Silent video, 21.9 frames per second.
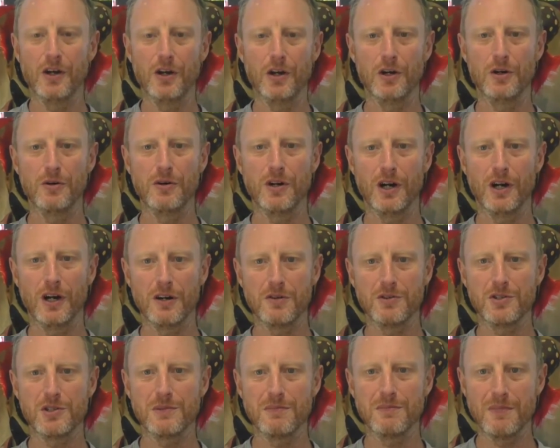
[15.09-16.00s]
Who
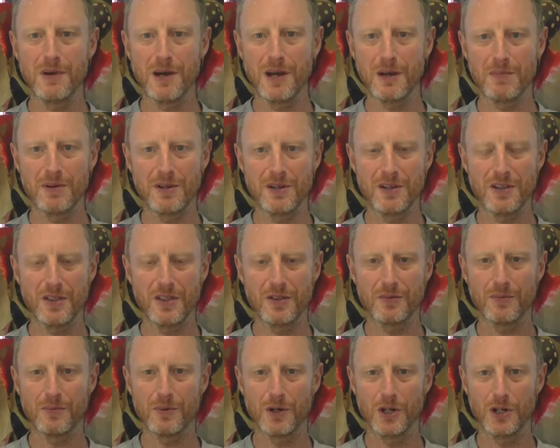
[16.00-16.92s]
knows, maybe
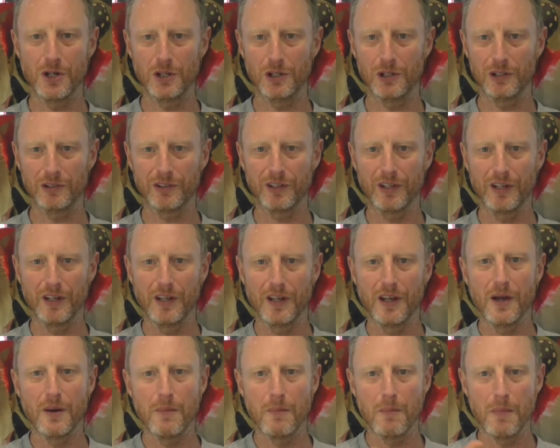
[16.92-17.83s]
the world.
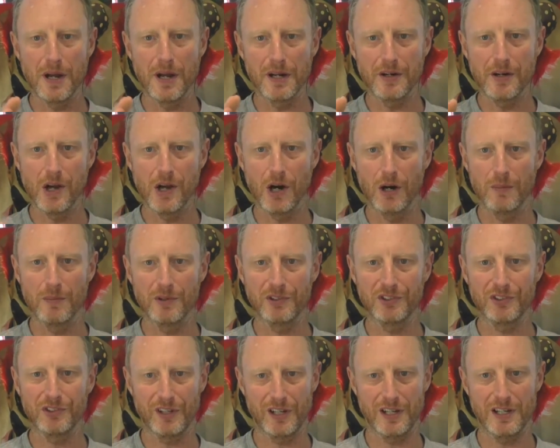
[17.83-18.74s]
Make no
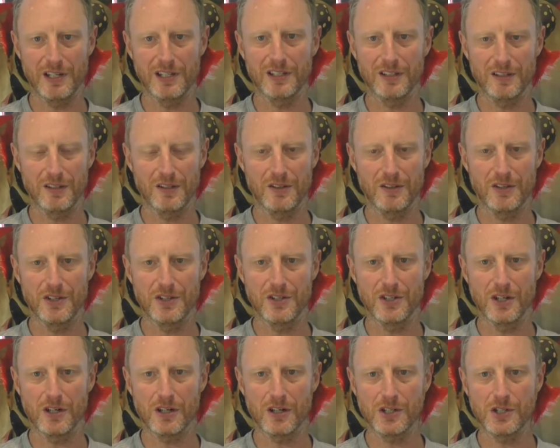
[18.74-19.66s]
mistake, the
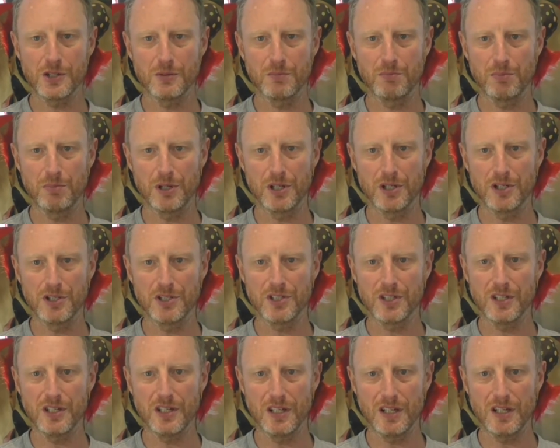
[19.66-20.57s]
Yorkshire
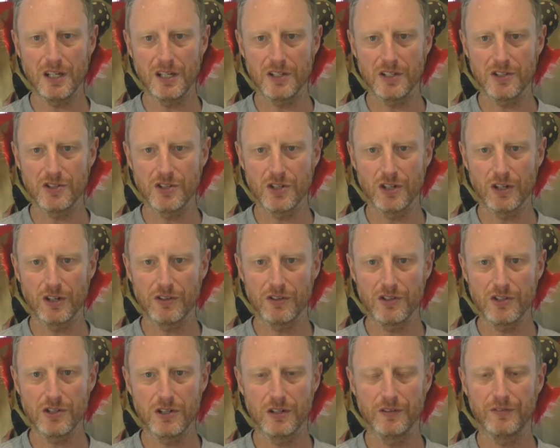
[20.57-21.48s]
Beast is your
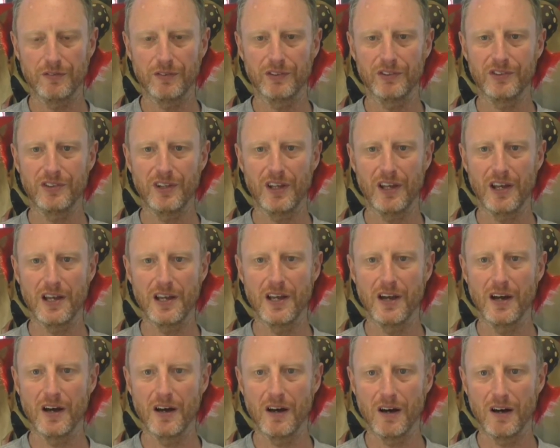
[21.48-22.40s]
toughest day
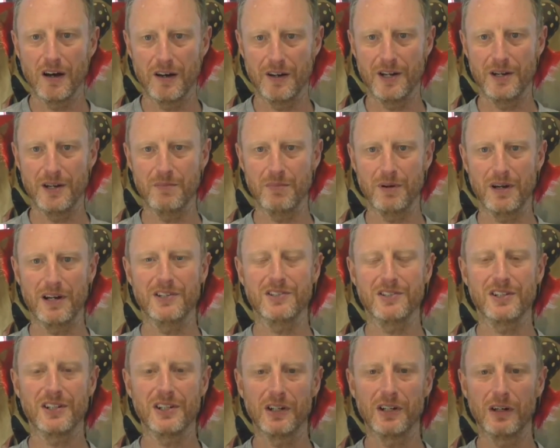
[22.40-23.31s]
on a
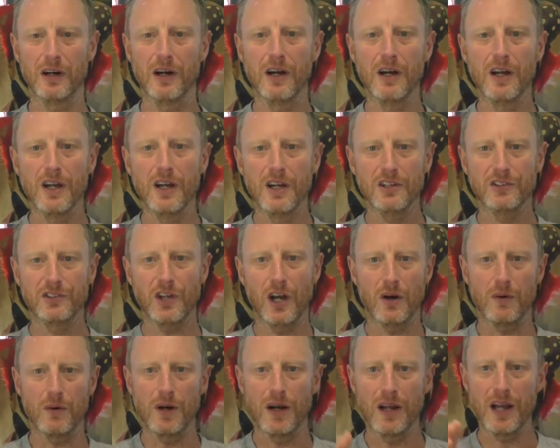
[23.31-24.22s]
bicycle.
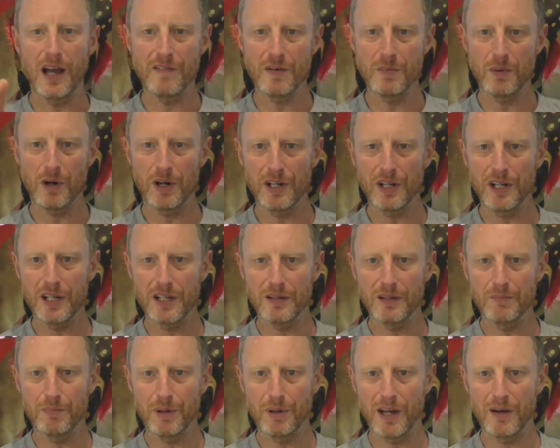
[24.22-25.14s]
So, everybody,
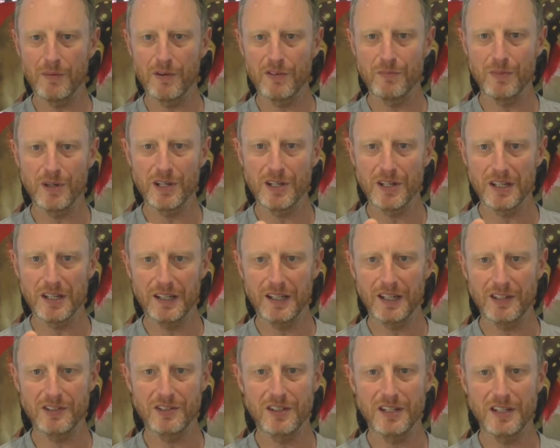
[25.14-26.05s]
bear with me,
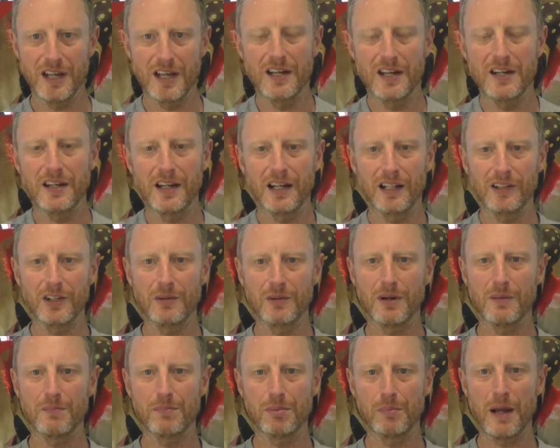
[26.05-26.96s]
get to the end. I'll do
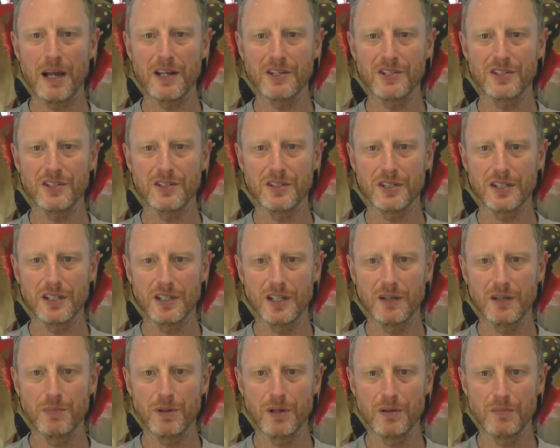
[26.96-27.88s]
my best to
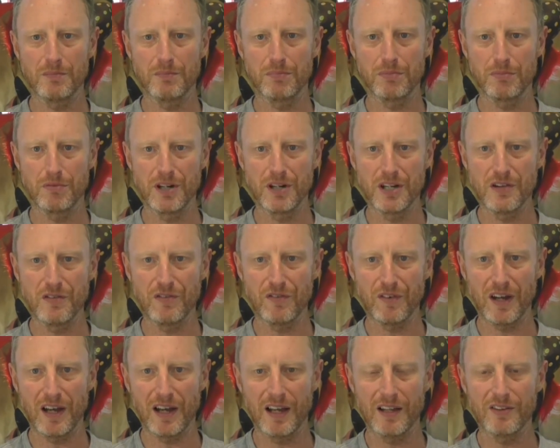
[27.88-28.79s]
keep it brief
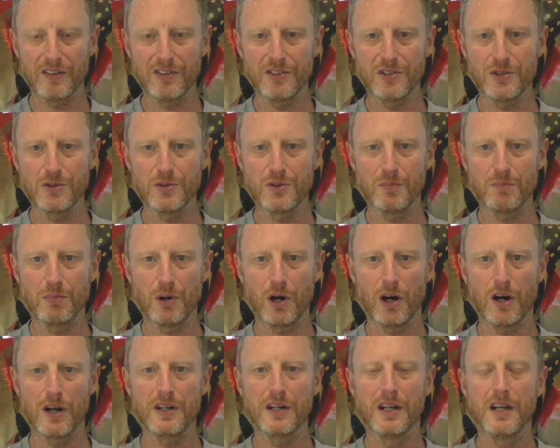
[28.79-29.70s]
and to the
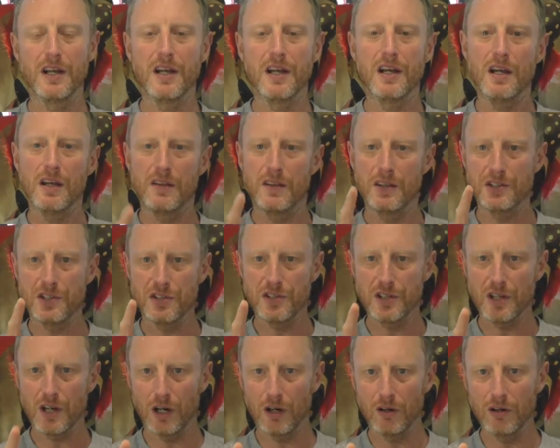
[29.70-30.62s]
point. This is
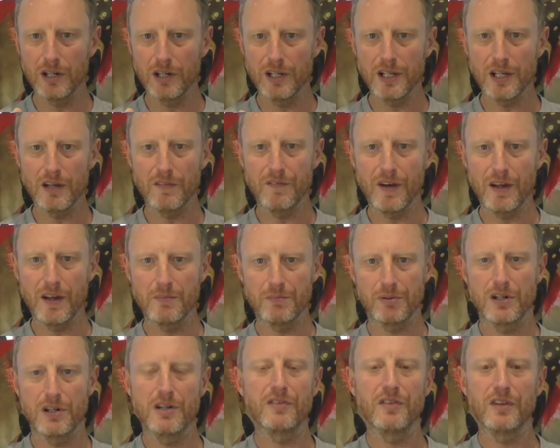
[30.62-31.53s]
the only event
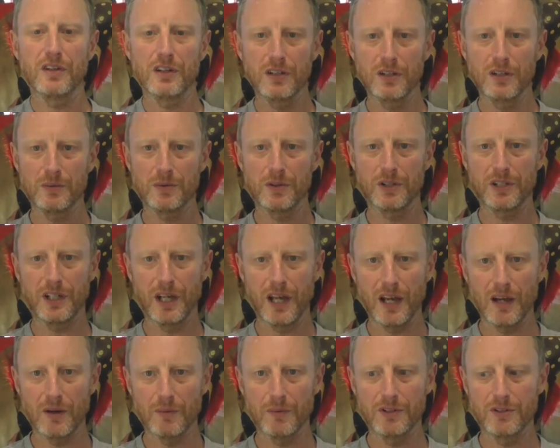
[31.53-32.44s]
briefing you will
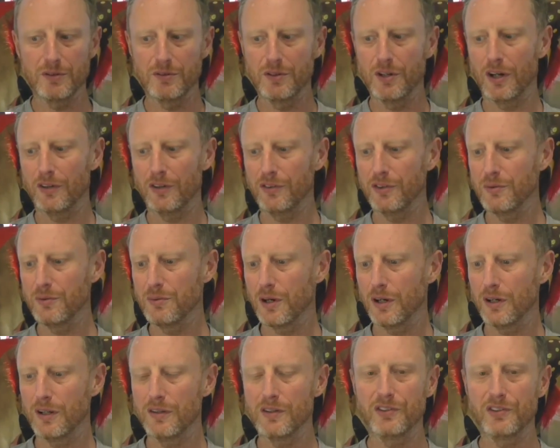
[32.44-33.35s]
get. We do not do
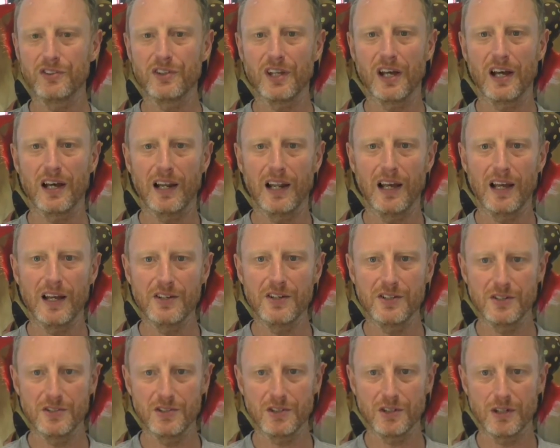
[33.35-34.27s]
one on the start line
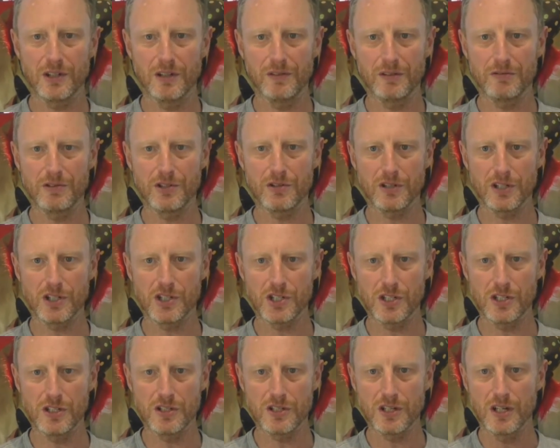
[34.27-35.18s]
due to COVID
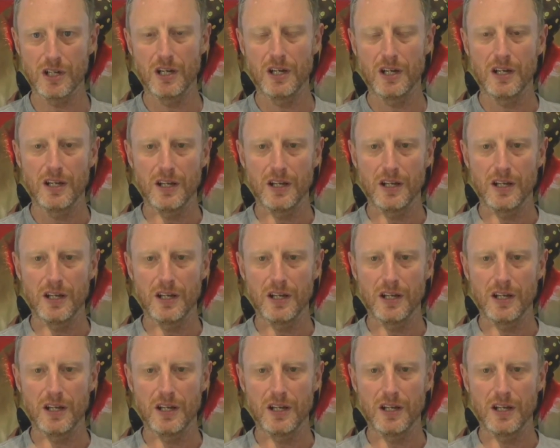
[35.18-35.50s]
restrictions.